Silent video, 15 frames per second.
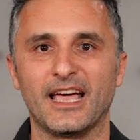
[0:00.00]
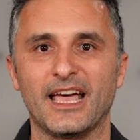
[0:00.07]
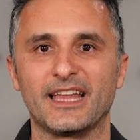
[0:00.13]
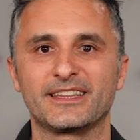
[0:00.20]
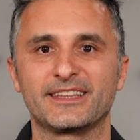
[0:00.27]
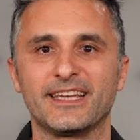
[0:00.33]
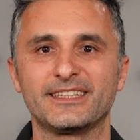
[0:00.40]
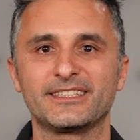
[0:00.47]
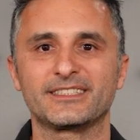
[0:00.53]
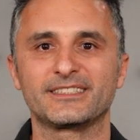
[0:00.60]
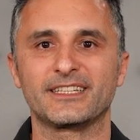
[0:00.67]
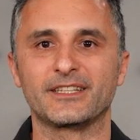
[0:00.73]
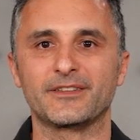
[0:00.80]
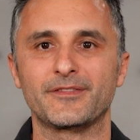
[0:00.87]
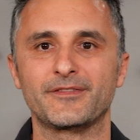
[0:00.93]
and
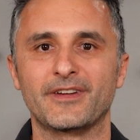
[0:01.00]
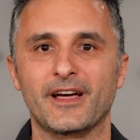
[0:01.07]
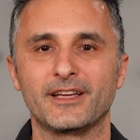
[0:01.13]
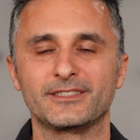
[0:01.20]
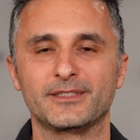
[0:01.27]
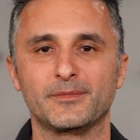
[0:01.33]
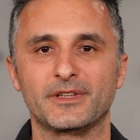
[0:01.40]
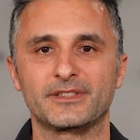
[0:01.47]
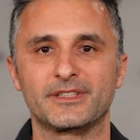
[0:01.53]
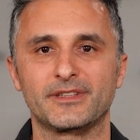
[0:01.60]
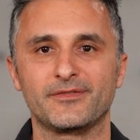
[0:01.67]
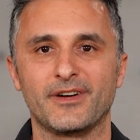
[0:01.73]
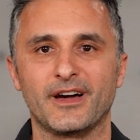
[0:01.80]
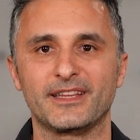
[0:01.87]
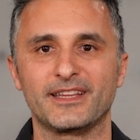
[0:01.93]
datasets with
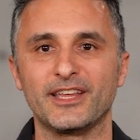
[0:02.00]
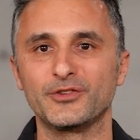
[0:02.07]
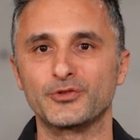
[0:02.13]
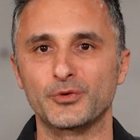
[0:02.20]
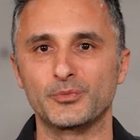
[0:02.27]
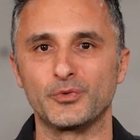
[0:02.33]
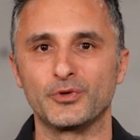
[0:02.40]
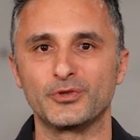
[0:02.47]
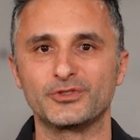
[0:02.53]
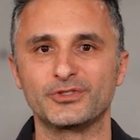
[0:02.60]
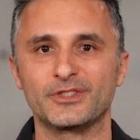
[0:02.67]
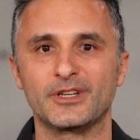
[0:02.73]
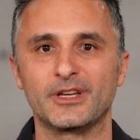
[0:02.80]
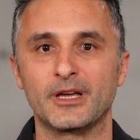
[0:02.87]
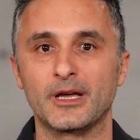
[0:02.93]
customer-defined
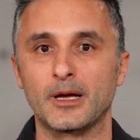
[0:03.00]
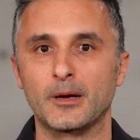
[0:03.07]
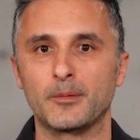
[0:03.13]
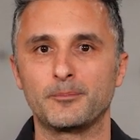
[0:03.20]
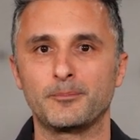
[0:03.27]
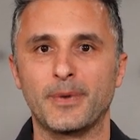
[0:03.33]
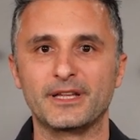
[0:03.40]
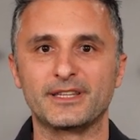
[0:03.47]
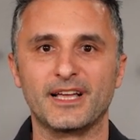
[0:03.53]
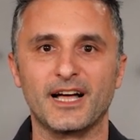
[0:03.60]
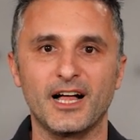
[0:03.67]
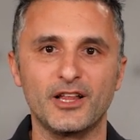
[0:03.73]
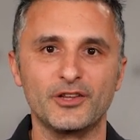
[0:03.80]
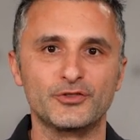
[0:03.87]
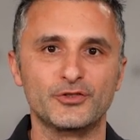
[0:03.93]
attributes, but
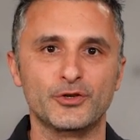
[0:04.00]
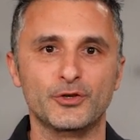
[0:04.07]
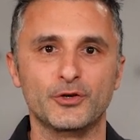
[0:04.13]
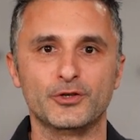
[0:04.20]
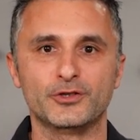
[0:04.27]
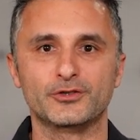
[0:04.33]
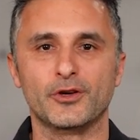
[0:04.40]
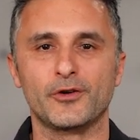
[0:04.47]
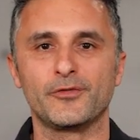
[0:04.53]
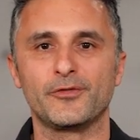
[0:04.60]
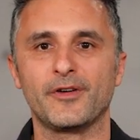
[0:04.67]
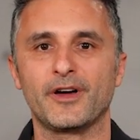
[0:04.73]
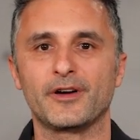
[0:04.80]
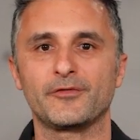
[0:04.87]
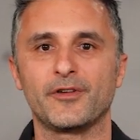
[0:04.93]
also your
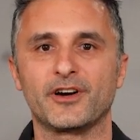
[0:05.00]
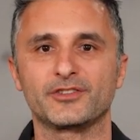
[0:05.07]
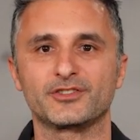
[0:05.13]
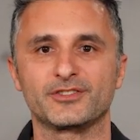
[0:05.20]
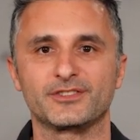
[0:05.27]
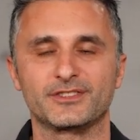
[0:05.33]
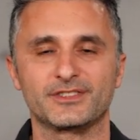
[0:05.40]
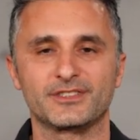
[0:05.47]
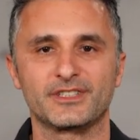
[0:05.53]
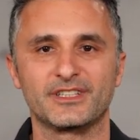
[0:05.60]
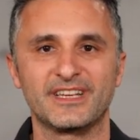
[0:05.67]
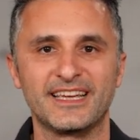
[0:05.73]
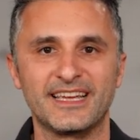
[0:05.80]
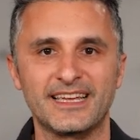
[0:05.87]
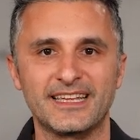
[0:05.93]
software versions.
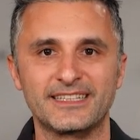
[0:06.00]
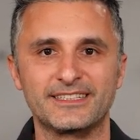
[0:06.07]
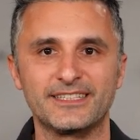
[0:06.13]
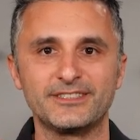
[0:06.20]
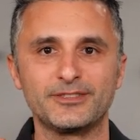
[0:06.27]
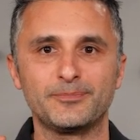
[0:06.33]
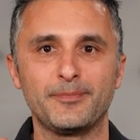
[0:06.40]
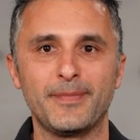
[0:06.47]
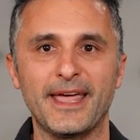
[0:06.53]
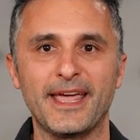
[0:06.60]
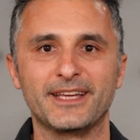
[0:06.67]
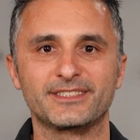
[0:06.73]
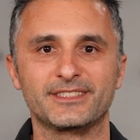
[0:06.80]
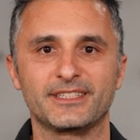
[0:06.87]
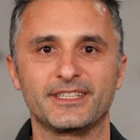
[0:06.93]
This
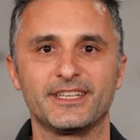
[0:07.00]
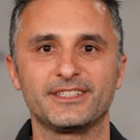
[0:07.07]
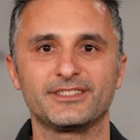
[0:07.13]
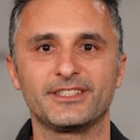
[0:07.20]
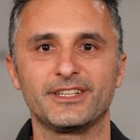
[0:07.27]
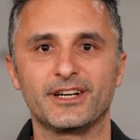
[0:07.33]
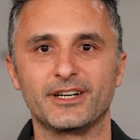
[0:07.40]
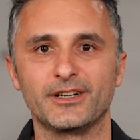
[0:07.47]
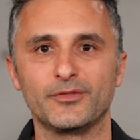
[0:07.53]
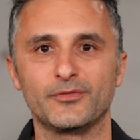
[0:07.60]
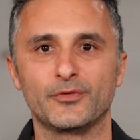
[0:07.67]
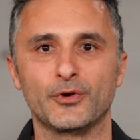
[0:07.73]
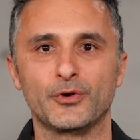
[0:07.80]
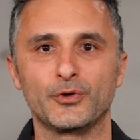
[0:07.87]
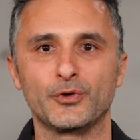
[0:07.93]
makes it easier
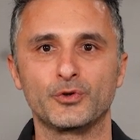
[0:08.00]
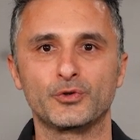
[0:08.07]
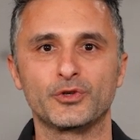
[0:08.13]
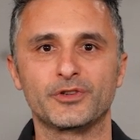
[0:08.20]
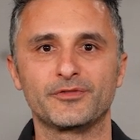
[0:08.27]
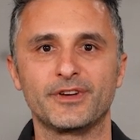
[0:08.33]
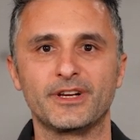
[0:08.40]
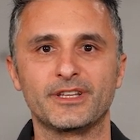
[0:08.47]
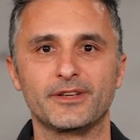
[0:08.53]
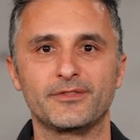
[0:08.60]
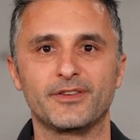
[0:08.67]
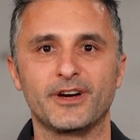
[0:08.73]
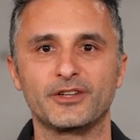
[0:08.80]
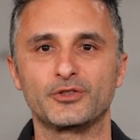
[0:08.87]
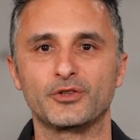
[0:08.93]
for you to quickly
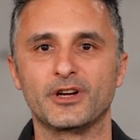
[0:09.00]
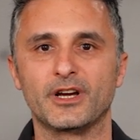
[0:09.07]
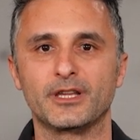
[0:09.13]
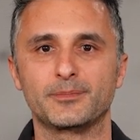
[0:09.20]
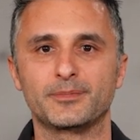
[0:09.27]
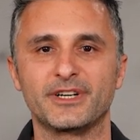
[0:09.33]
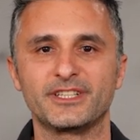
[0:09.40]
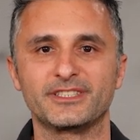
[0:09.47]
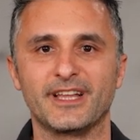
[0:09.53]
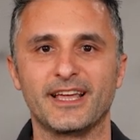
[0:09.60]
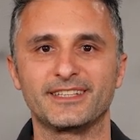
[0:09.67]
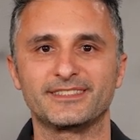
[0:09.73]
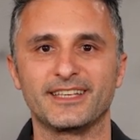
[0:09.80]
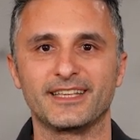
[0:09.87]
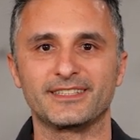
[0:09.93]
find your calibration
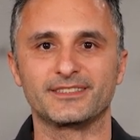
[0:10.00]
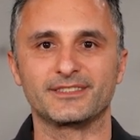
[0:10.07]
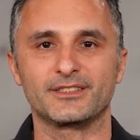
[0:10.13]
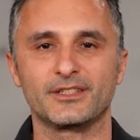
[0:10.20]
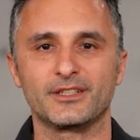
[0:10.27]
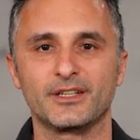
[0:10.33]
assets.